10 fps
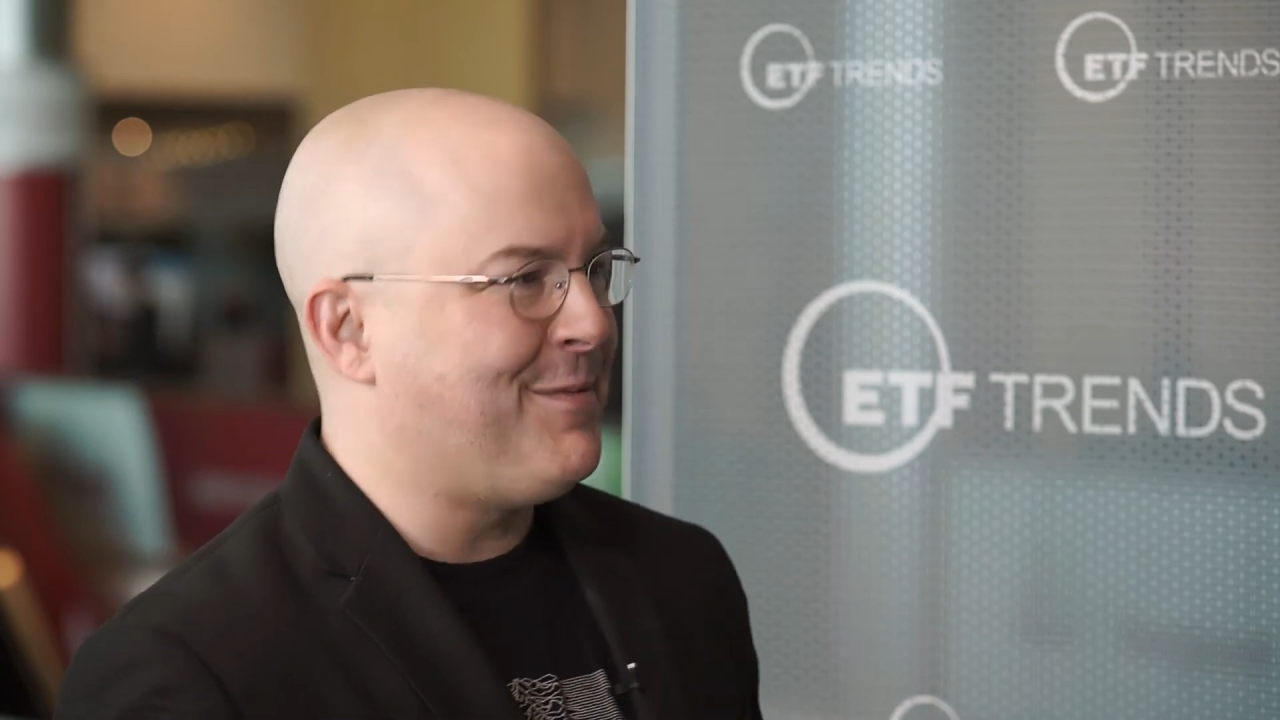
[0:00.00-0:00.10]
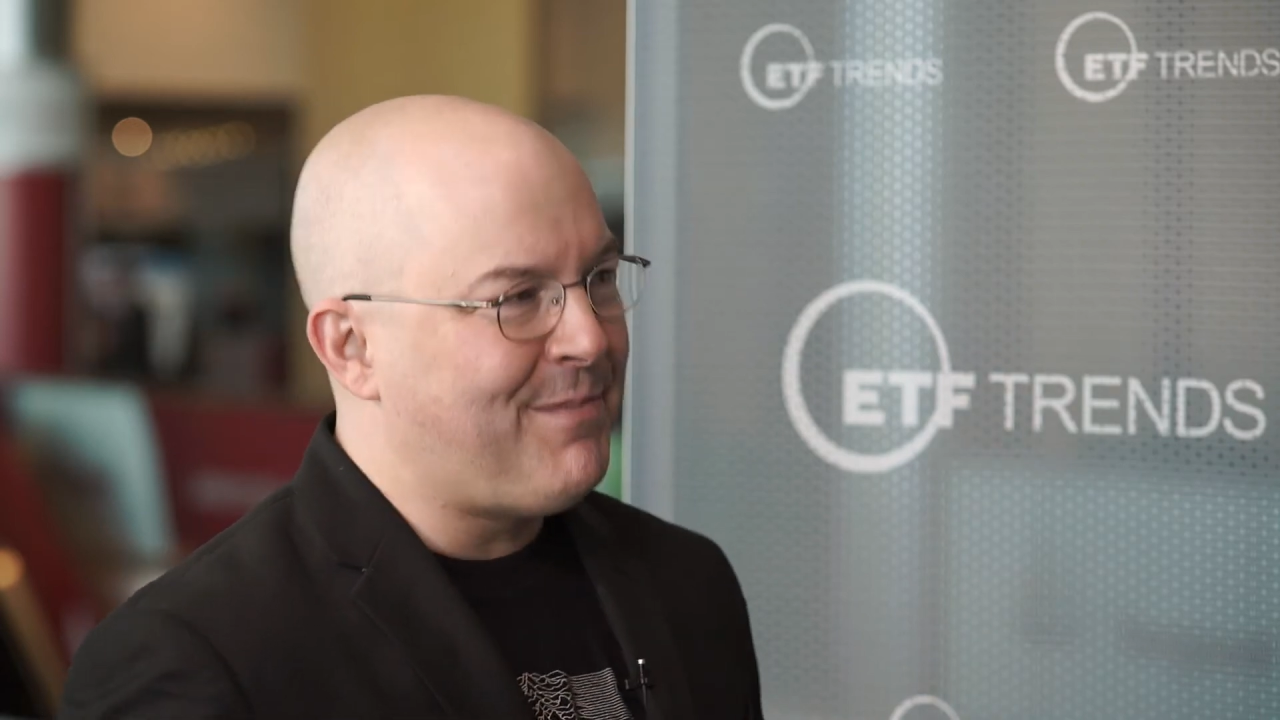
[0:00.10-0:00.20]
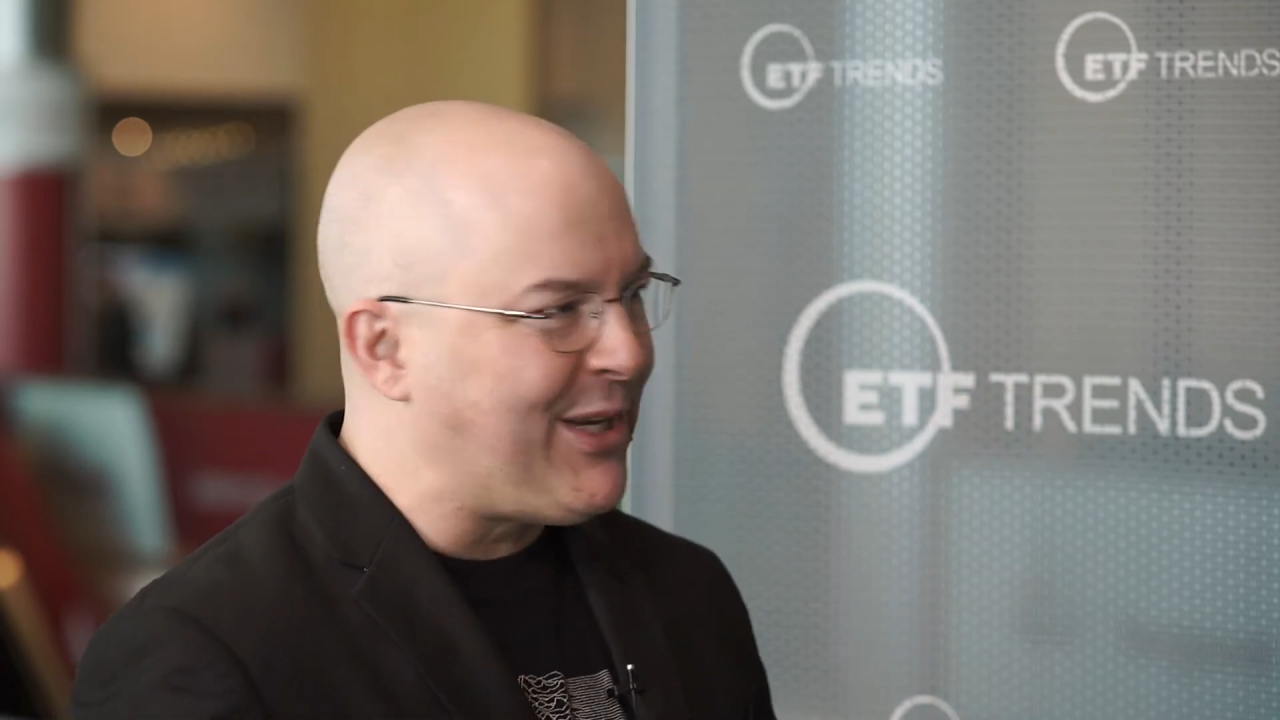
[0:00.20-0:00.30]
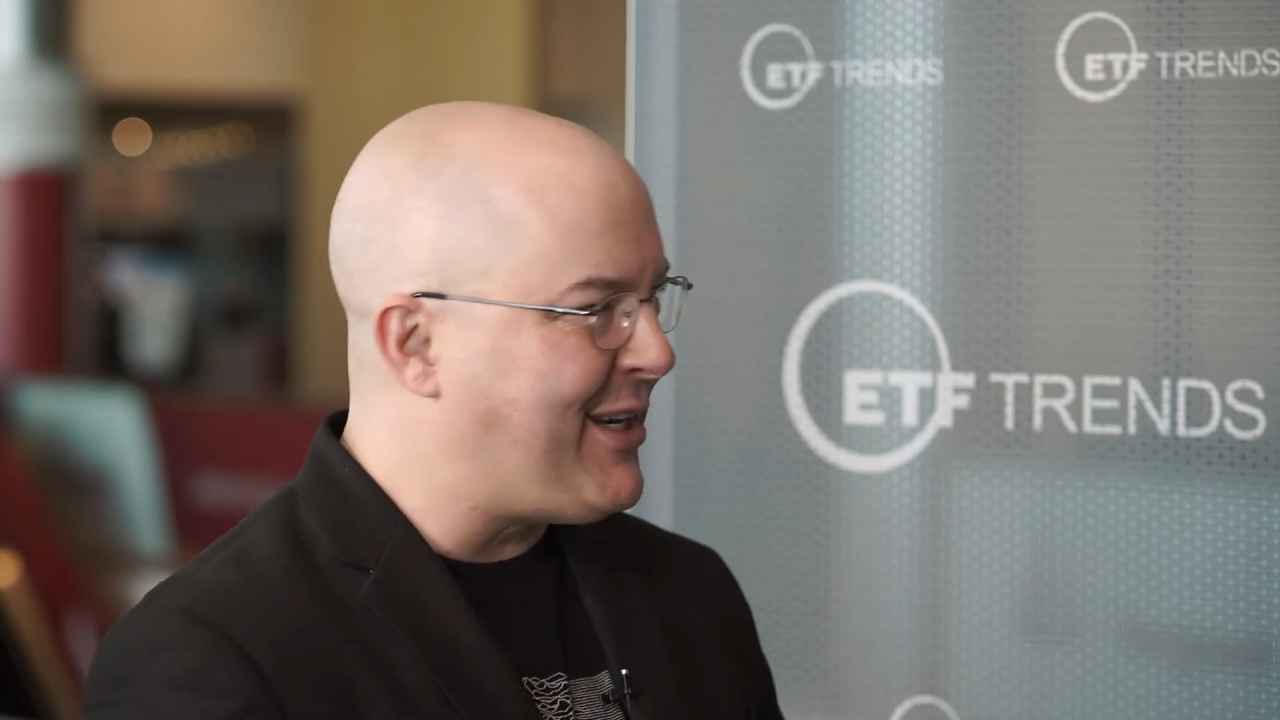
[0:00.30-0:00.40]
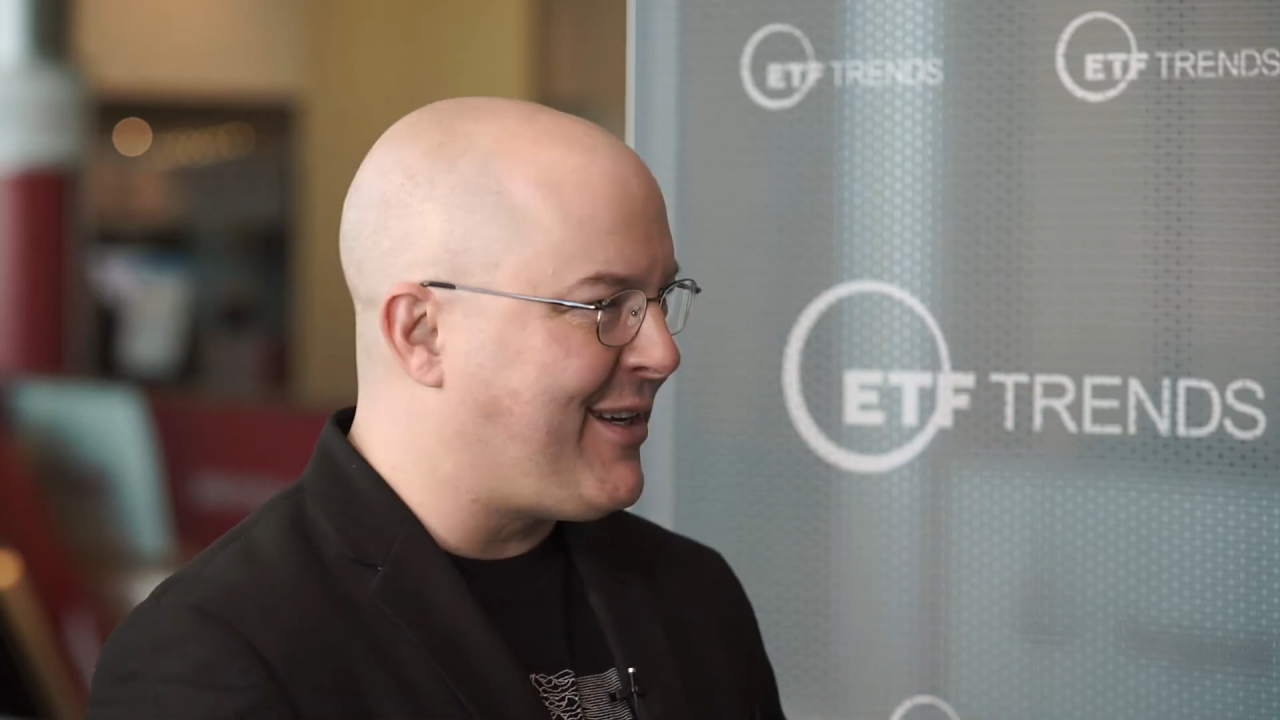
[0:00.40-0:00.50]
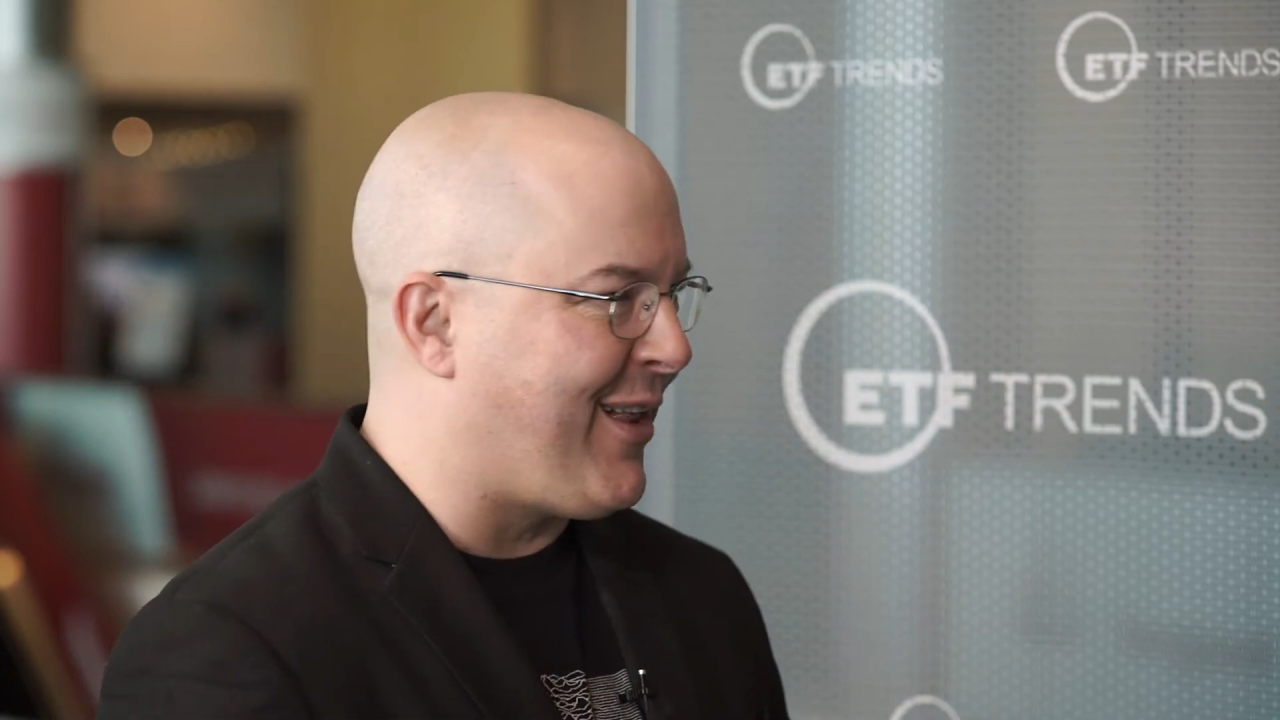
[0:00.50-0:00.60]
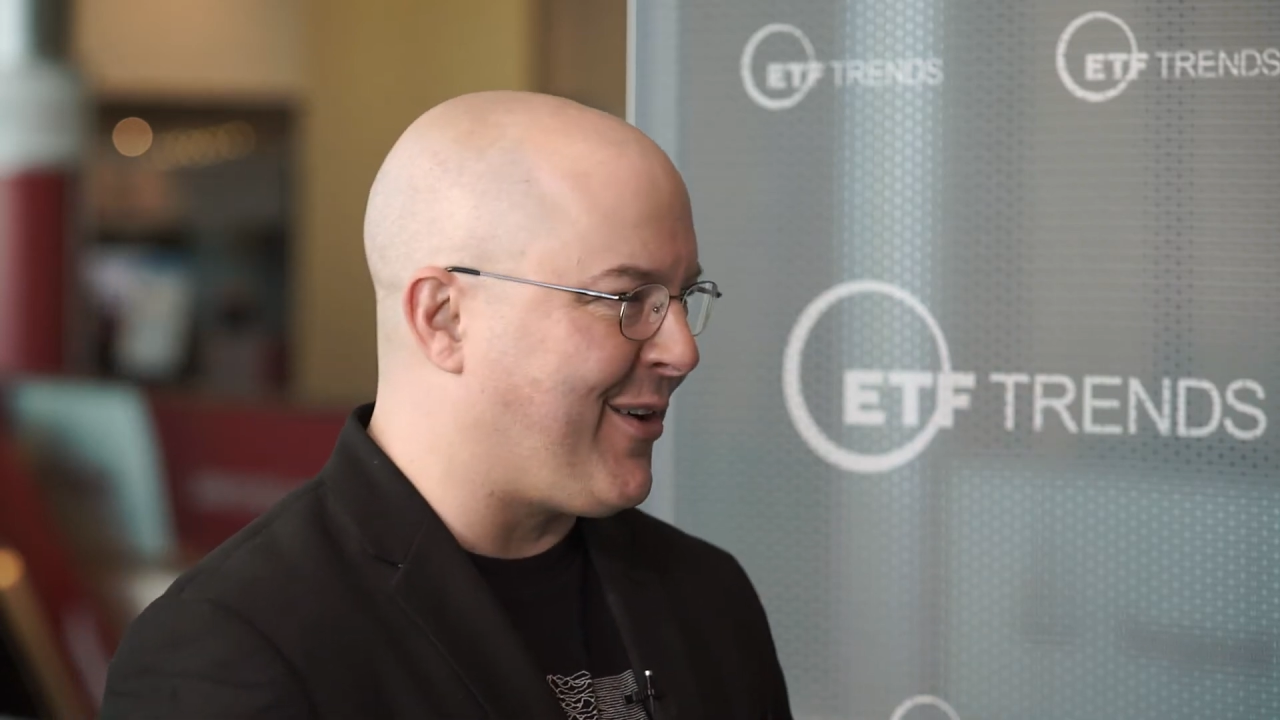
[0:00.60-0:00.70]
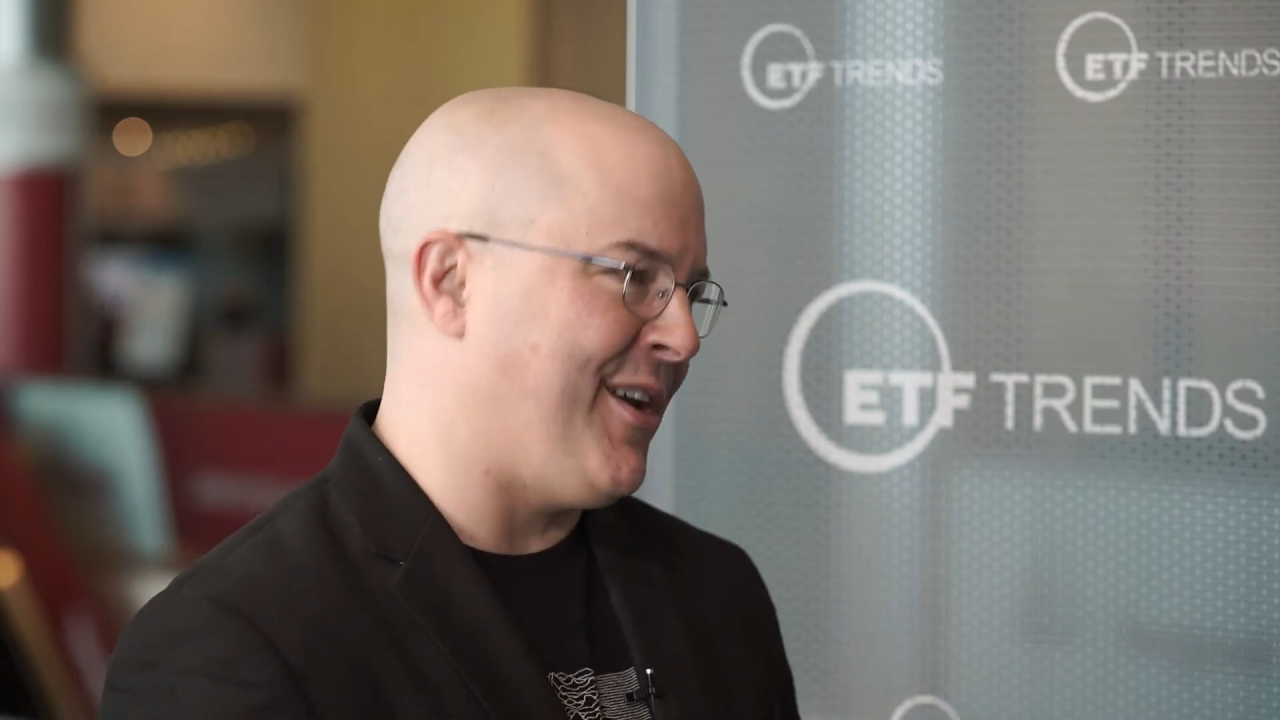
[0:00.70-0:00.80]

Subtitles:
$1 billion